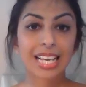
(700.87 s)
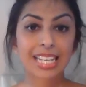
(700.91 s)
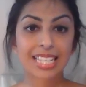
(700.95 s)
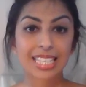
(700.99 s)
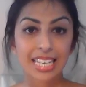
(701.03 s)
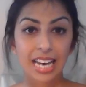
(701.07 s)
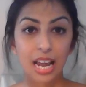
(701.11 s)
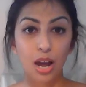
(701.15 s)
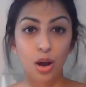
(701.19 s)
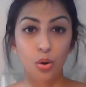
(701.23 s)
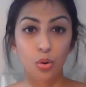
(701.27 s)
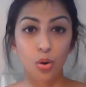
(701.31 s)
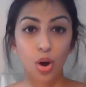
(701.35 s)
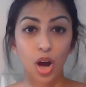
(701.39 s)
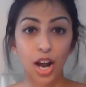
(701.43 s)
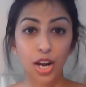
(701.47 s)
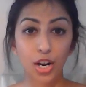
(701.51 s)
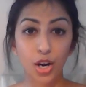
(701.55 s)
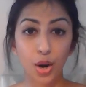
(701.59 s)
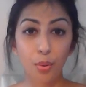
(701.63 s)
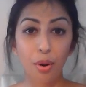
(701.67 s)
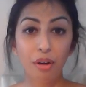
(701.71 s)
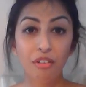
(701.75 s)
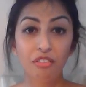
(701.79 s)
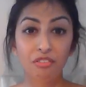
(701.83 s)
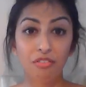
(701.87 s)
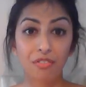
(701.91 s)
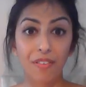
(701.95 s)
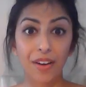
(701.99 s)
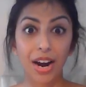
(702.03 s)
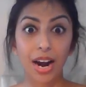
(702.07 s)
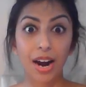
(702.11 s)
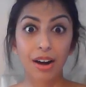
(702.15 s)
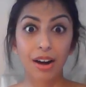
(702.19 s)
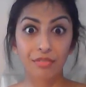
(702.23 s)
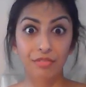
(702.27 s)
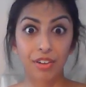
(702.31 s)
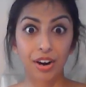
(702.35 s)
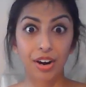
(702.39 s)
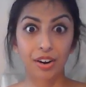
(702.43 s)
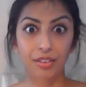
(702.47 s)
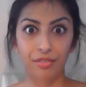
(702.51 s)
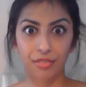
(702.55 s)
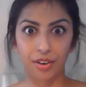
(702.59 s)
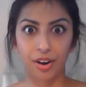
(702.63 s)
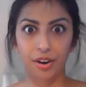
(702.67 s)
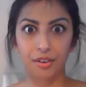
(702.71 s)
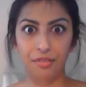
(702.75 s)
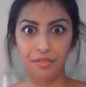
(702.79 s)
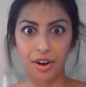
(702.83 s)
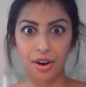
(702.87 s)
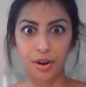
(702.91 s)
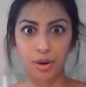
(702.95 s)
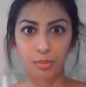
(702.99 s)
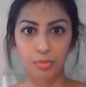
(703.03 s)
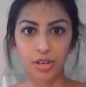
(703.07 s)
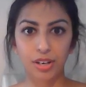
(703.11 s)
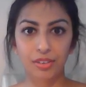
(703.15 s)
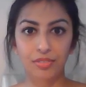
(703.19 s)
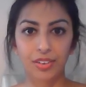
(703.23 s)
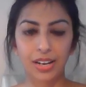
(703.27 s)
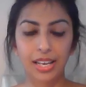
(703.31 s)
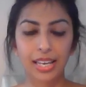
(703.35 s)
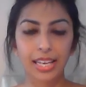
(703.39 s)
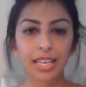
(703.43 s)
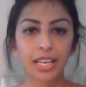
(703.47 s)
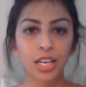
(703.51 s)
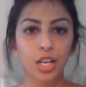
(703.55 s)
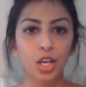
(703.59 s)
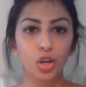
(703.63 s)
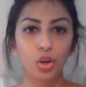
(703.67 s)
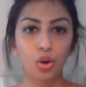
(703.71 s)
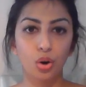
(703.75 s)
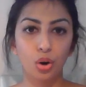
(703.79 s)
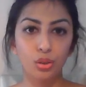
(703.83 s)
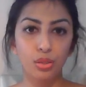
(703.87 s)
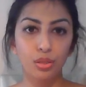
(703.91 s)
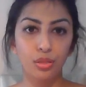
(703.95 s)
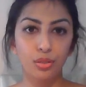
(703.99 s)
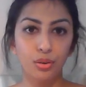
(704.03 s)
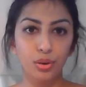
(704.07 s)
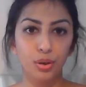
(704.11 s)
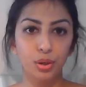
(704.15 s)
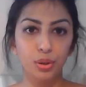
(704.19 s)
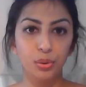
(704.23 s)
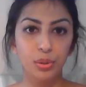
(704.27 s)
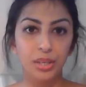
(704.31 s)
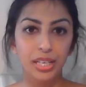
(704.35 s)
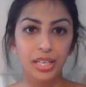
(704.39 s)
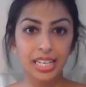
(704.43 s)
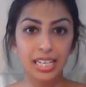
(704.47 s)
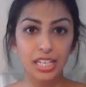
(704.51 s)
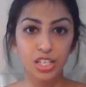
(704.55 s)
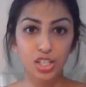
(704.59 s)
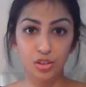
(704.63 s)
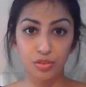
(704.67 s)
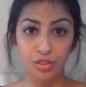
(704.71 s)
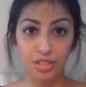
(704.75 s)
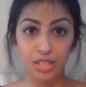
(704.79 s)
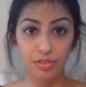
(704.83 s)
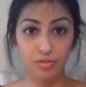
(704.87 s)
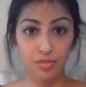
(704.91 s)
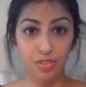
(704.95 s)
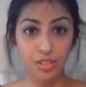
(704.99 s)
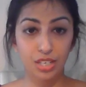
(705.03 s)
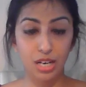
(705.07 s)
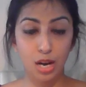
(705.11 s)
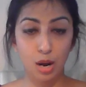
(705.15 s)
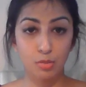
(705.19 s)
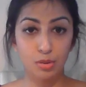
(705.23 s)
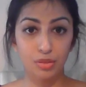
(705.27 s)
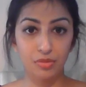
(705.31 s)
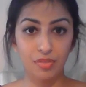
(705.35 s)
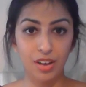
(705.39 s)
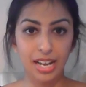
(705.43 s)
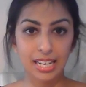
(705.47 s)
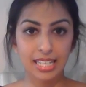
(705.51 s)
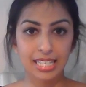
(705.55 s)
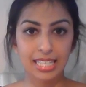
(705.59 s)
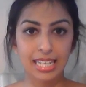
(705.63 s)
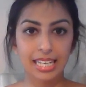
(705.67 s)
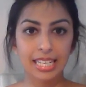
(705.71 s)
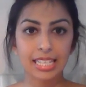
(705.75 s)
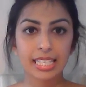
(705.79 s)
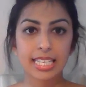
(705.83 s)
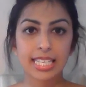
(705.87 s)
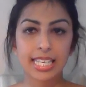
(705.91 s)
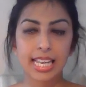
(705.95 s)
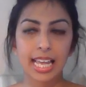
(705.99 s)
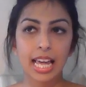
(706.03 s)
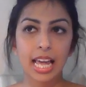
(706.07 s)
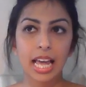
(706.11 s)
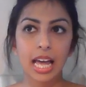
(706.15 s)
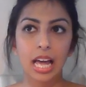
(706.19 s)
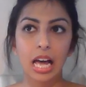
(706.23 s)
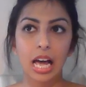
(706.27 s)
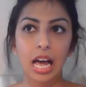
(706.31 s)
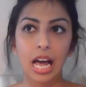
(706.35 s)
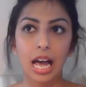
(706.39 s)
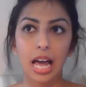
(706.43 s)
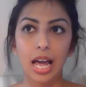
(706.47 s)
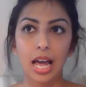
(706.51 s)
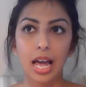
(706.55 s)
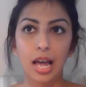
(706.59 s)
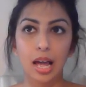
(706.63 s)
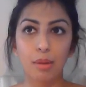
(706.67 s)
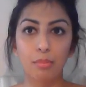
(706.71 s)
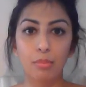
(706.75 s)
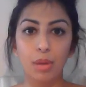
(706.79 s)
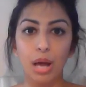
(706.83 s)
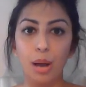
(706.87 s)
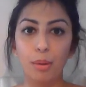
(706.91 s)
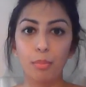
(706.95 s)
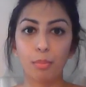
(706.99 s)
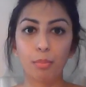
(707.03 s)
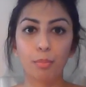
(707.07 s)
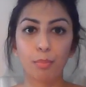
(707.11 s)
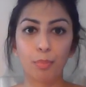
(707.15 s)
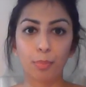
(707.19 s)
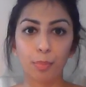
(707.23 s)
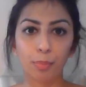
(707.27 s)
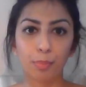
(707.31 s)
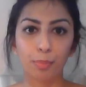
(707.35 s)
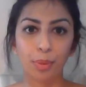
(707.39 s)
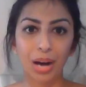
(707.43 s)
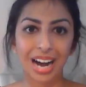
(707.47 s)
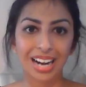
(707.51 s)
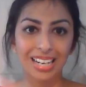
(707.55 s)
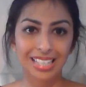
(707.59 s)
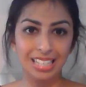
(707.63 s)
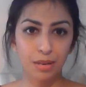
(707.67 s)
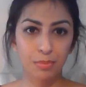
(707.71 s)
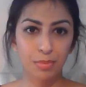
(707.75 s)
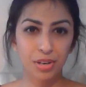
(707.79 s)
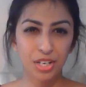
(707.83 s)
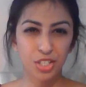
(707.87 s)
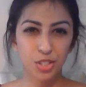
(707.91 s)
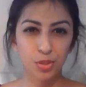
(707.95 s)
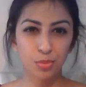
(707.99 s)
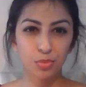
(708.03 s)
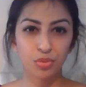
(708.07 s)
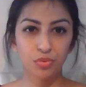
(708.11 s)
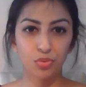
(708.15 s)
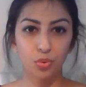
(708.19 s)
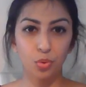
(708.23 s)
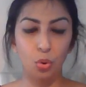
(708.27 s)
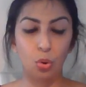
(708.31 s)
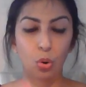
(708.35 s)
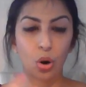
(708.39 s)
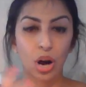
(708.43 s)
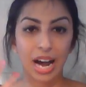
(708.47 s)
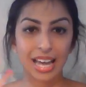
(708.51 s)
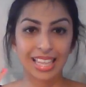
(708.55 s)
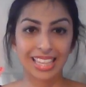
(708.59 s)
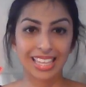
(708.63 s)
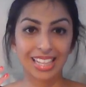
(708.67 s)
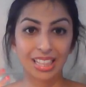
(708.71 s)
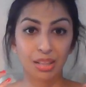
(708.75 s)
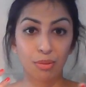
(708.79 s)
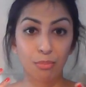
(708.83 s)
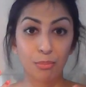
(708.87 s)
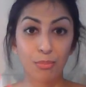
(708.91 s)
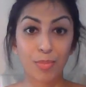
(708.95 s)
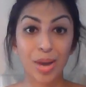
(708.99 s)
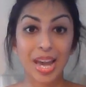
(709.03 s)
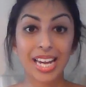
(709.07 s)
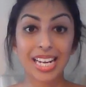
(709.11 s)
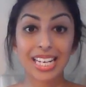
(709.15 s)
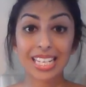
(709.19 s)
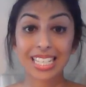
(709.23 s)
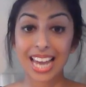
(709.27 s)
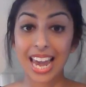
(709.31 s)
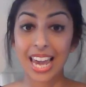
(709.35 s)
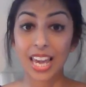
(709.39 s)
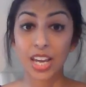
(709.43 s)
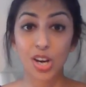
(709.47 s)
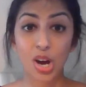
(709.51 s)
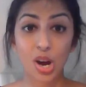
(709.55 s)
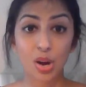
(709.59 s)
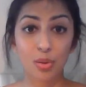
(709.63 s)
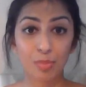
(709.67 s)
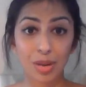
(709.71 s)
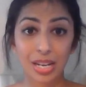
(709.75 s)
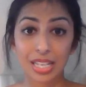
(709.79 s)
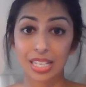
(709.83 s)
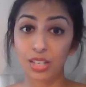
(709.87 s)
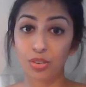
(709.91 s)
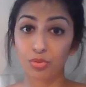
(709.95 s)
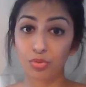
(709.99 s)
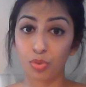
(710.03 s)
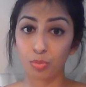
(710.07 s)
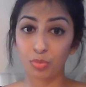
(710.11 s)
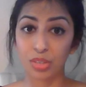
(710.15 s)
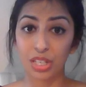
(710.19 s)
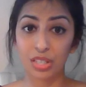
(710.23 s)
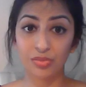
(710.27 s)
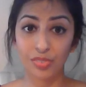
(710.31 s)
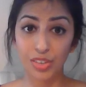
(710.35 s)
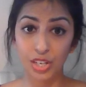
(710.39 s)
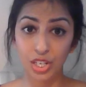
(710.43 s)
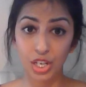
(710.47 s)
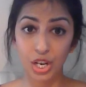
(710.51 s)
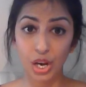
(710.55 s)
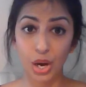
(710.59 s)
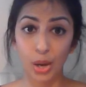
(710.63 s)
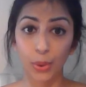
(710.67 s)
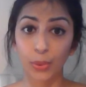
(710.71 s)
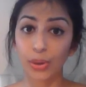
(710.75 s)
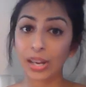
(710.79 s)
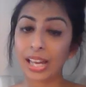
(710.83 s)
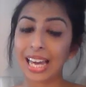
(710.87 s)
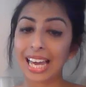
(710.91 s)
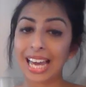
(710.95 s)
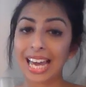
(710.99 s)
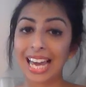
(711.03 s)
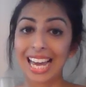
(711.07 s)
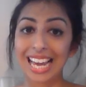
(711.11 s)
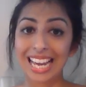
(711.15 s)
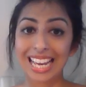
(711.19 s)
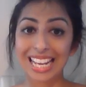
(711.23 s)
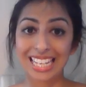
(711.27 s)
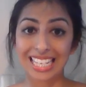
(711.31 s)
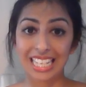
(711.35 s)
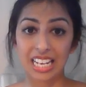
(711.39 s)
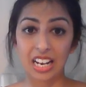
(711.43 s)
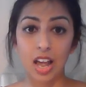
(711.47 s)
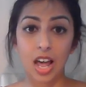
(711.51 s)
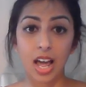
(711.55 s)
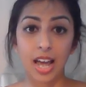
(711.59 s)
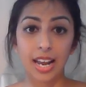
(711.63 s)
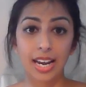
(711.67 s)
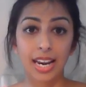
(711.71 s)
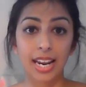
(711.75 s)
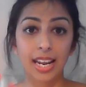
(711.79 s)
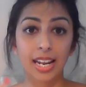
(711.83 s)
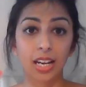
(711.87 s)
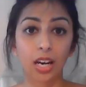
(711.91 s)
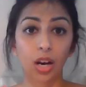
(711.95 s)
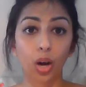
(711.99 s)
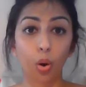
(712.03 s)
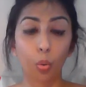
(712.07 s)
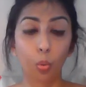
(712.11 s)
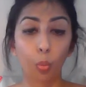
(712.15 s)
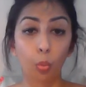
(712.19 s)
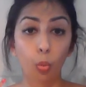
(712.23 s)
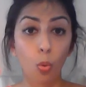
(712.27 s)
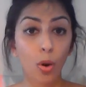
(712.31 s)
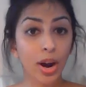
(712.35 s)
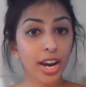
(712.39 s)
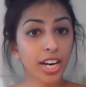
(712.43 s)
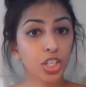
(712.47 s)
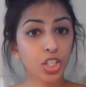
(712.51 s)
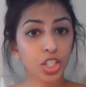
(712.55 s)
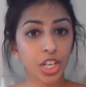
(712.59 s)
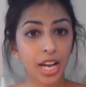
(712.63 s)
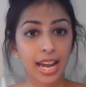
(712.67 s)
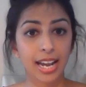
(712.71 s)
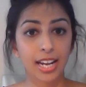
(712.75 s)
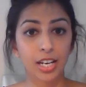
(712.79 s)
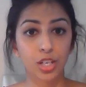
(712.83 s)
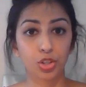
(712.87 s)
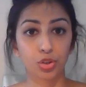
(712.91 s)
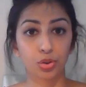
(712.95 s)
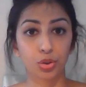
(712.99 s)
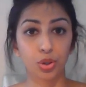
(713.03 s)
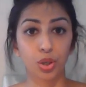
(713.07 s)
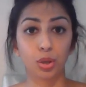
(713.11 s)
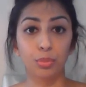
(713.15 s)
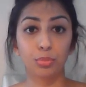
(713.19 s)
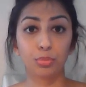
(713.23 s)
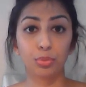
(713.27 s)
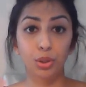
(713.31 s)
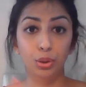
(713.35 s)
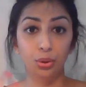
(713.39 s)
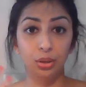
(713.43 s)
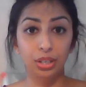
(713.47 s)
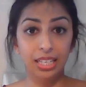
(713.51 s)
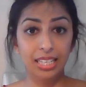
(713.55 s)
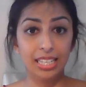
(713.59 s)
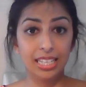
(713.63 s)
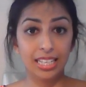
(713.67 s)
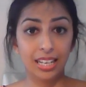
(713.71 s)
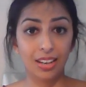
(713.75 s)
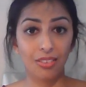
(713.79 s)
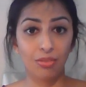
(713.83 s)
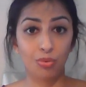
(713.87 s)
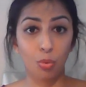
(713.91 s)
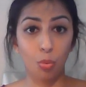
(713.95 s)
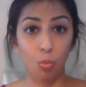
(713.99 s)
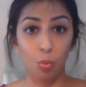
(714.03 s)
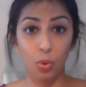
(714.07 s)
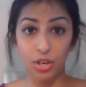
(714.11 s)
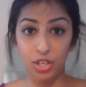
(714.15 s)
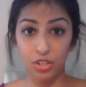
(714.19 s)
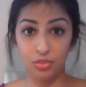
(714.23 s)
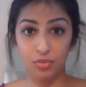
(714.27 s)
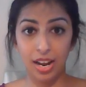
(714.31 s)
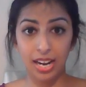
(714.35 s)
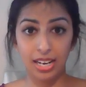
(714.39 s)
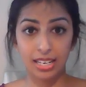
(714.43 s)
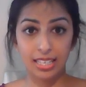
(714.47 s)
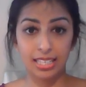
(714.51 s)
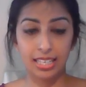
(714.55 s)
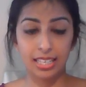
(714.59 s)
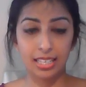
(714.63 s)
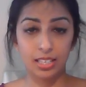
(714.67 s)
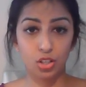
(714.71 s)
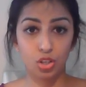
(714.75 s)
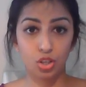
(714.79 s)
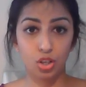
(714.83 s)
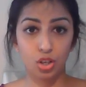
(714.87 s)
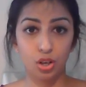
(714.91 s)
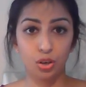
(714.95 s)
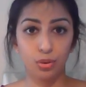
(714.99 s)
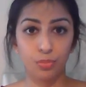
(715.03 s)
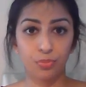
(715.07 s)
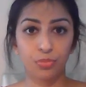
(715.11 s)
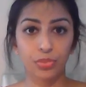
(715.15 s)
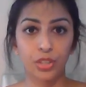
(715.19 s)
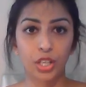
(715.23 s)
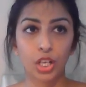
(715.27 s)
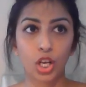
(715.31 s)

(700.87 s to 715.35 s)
So now I know I've very briefly gone through each of the different types of vaccines, but as I mentioned before, I think the main take-home message from this video is learning which age group you need to give which vaccines to.